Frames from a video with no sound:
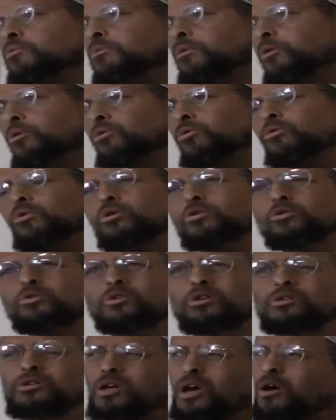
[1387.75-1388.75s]
Now, who are you
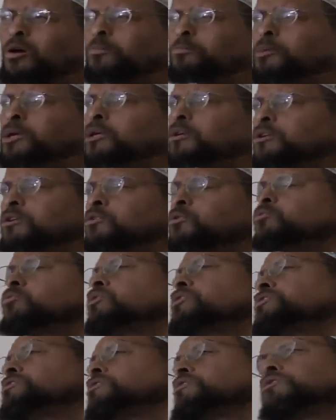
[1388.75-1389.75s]
to tell me to
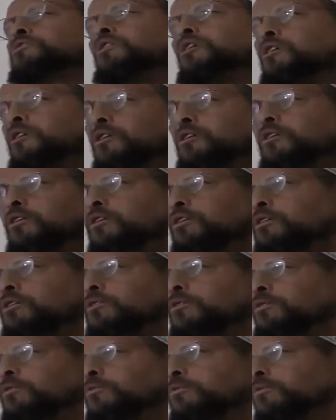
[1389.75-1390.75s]
do anything?
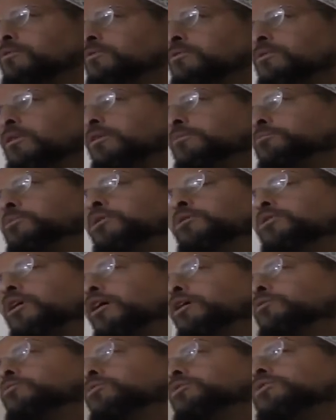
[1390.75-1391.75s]
No,
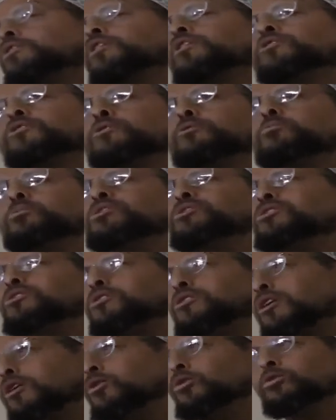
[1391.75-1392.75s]
I don't care if someone
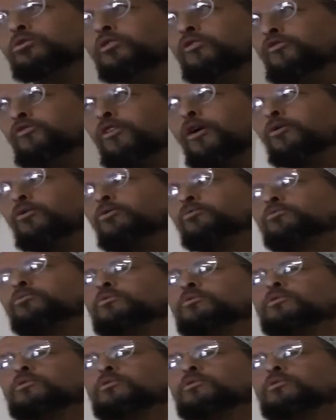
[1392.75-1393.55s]
steal your phone.